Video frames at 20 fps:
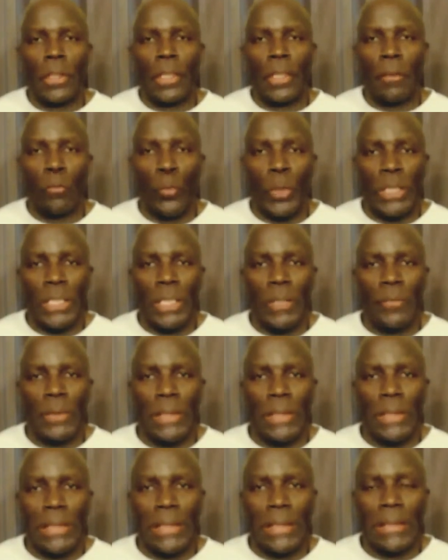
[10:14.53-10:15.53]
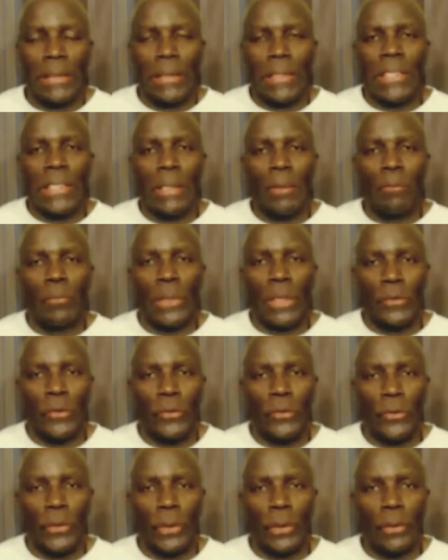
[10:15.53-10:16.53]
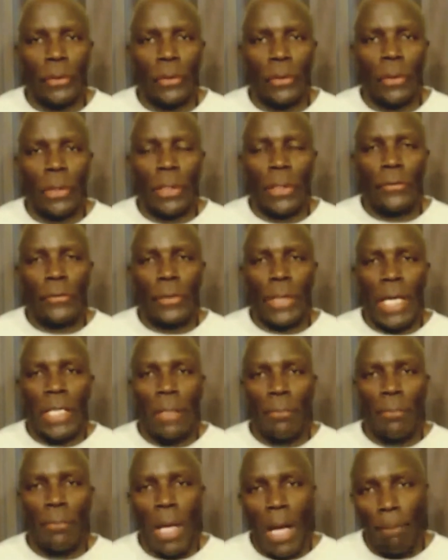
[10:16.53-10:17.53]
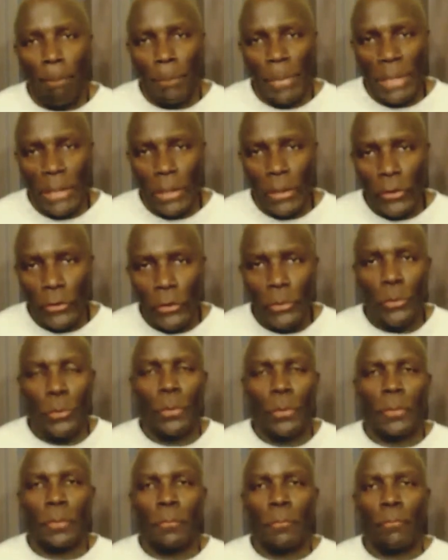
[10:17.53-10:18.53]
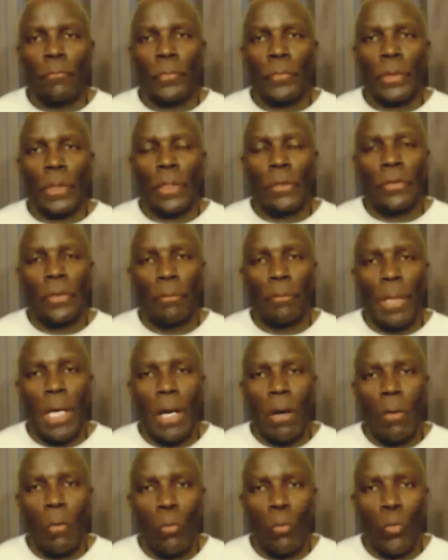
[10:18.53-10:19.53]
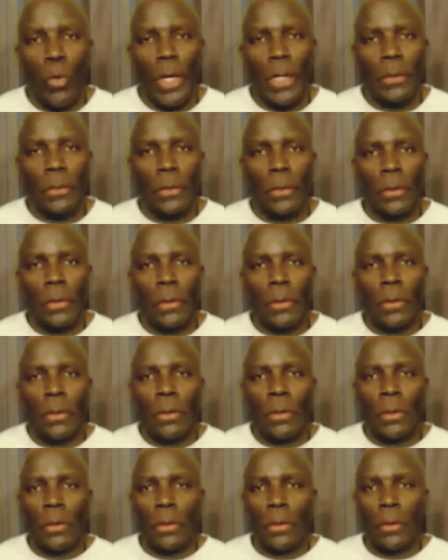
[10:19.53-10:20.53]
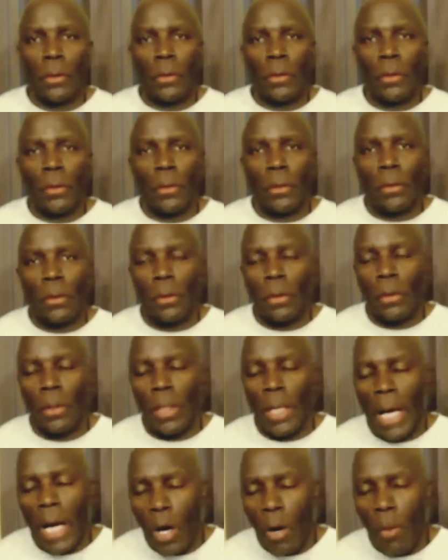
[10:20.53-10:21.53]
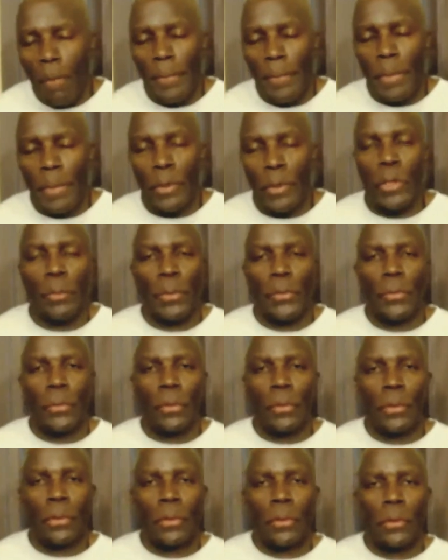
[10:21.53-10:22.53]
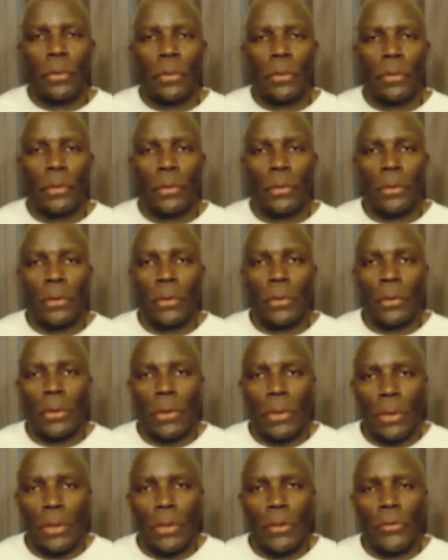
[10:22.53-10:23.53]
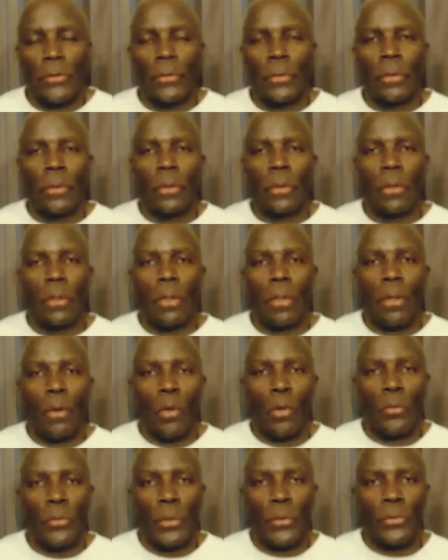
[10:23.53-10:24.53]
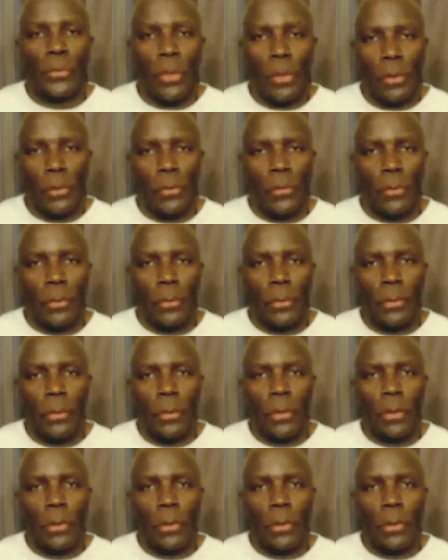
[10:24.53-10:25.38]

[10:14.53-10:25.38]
and whatever he deemed necessary. It's not about me and you. It's about what our purpose is on this earth.